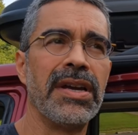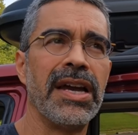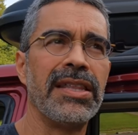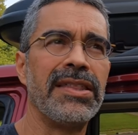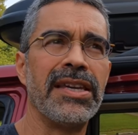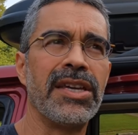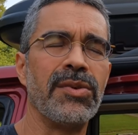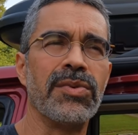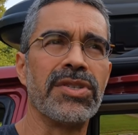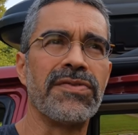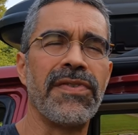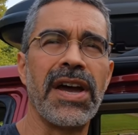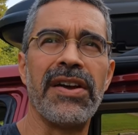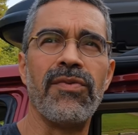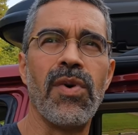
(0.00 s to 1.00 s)
I think it was
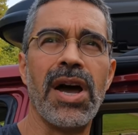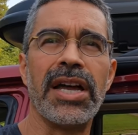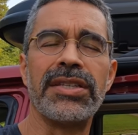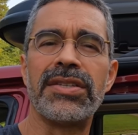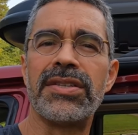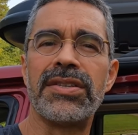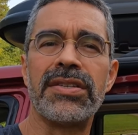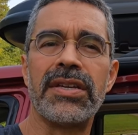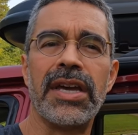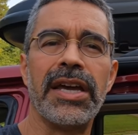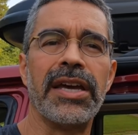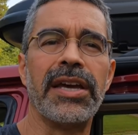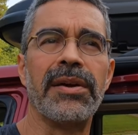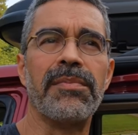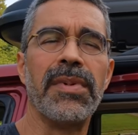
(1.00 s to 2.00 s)
five watts.
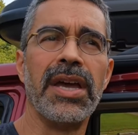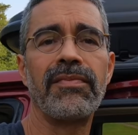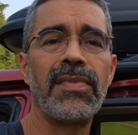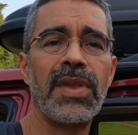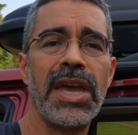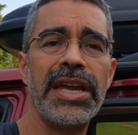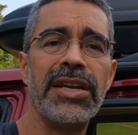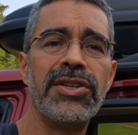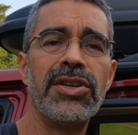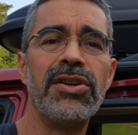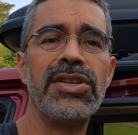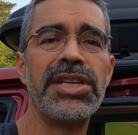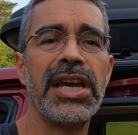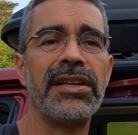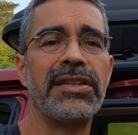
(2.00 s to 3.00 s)
Um, and it
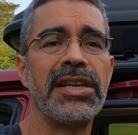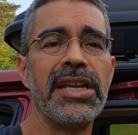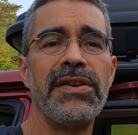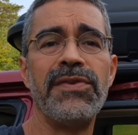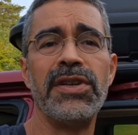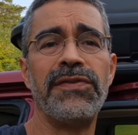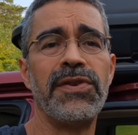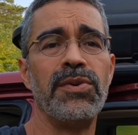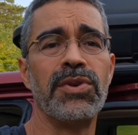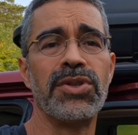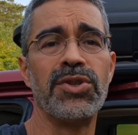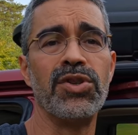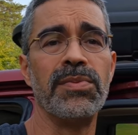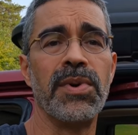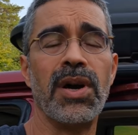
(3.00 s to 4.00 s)
turns out that even if you
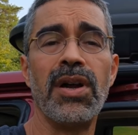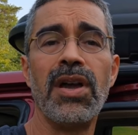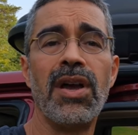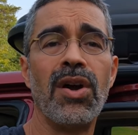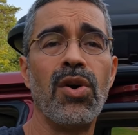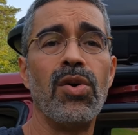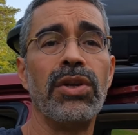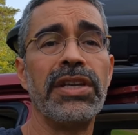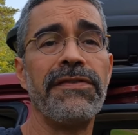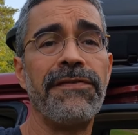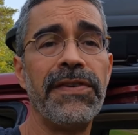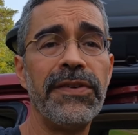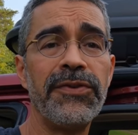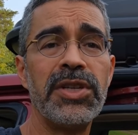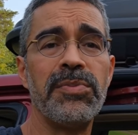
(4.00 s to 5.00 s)
assume only
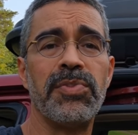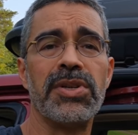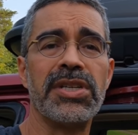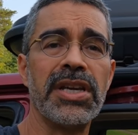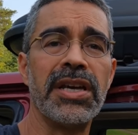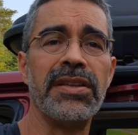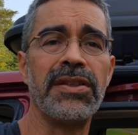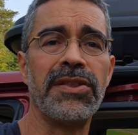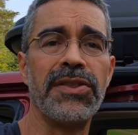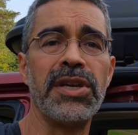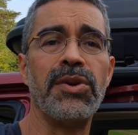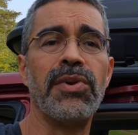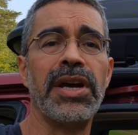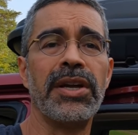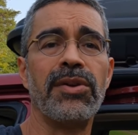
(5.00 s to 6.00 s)
50% of the
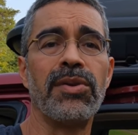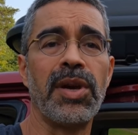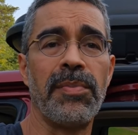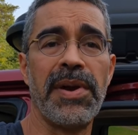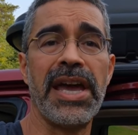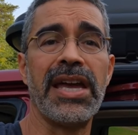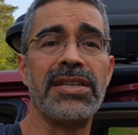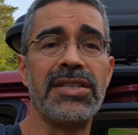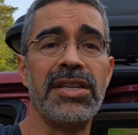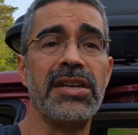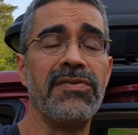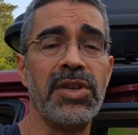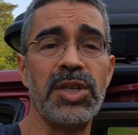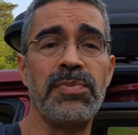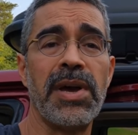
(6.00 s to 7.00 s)
theoretical capacity
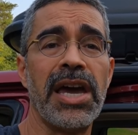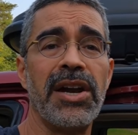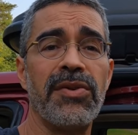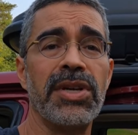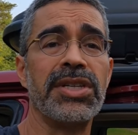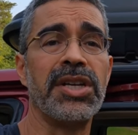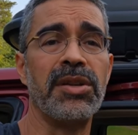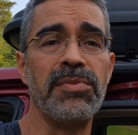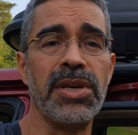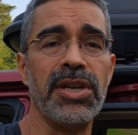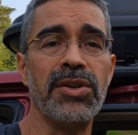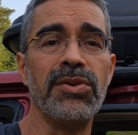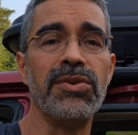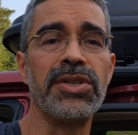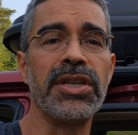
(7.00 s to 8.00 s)
of these batteries can be
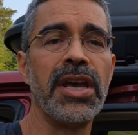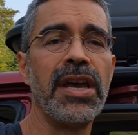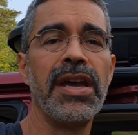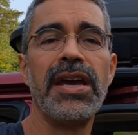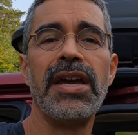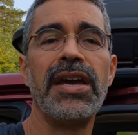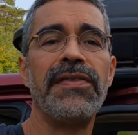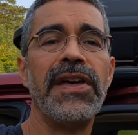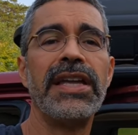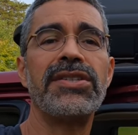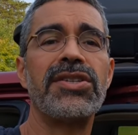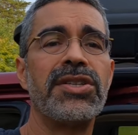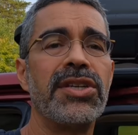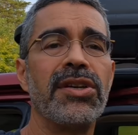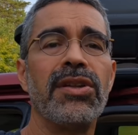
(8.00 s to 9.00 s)
used, that
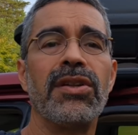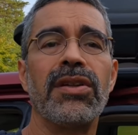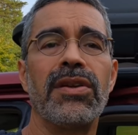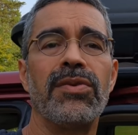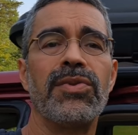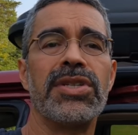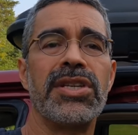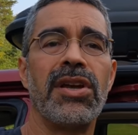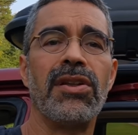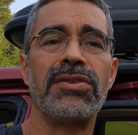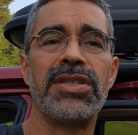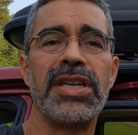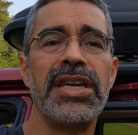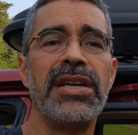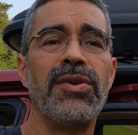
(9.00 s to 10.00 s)
still
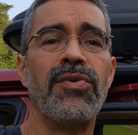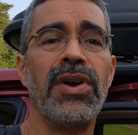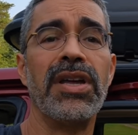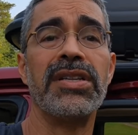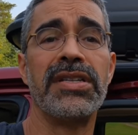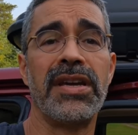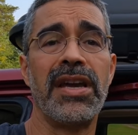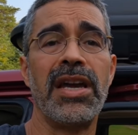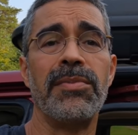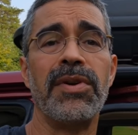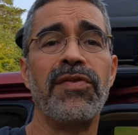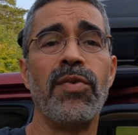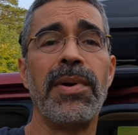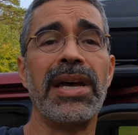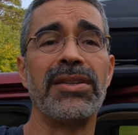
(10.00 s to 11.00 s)
results in a runtime
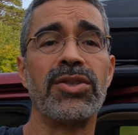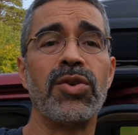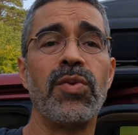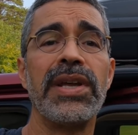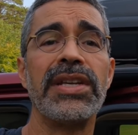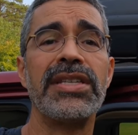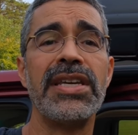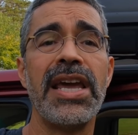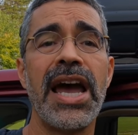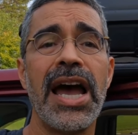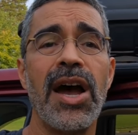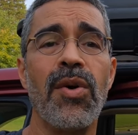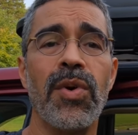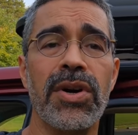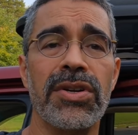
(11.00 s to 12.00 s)
of about 20
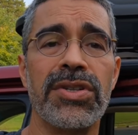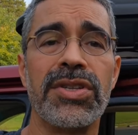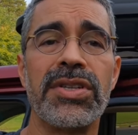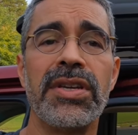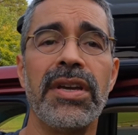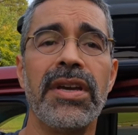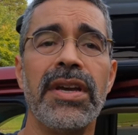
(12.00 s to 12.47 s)
hours.